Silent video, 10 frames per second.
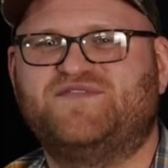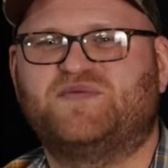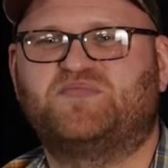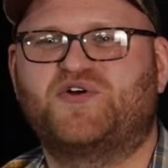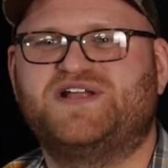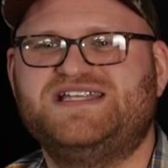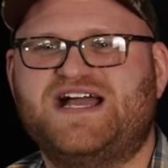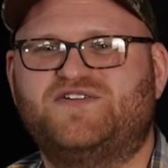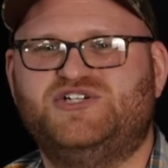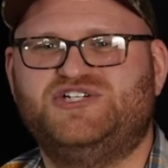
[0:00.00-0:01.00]
They have a
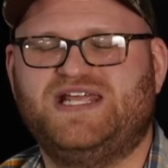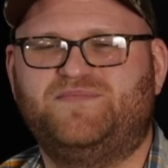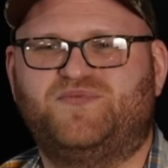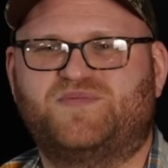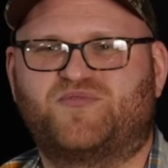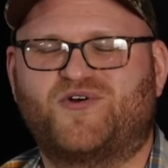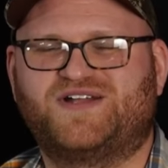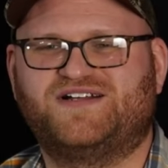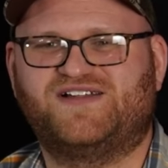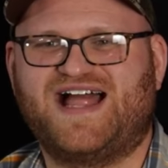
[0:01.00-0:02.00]
broken down Jeep with
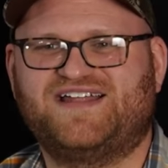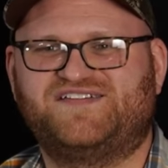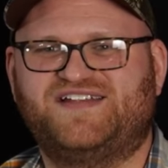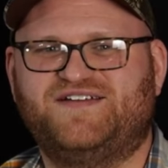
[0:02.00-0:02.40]
broken glass